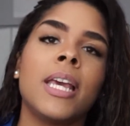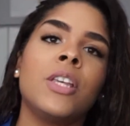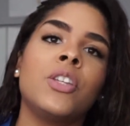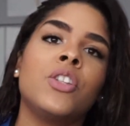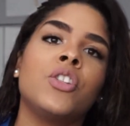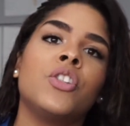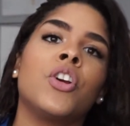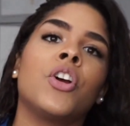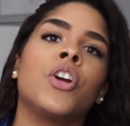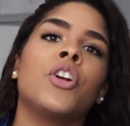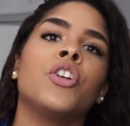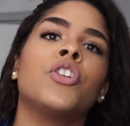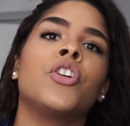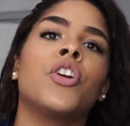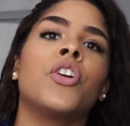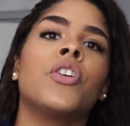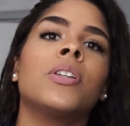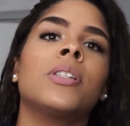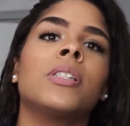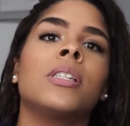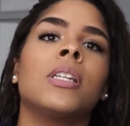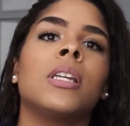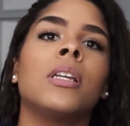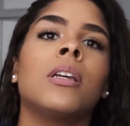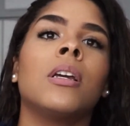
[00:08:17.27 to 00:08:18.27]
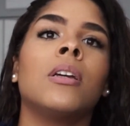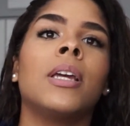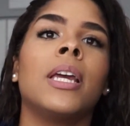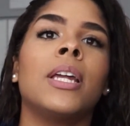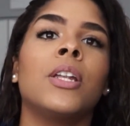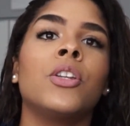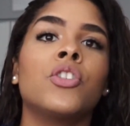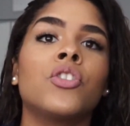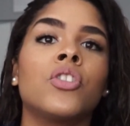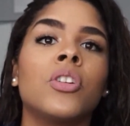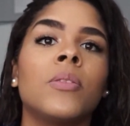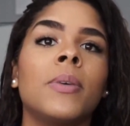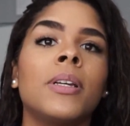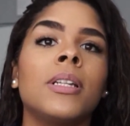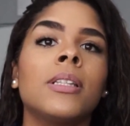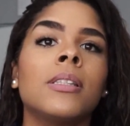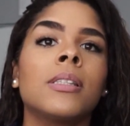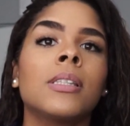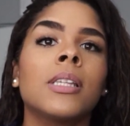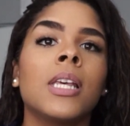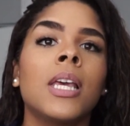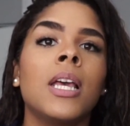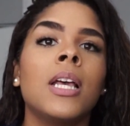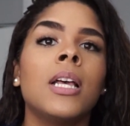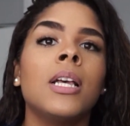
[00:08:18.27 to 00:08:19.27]
is your nursing
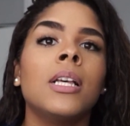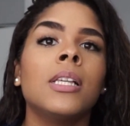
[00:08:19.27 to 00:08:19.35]
instruments,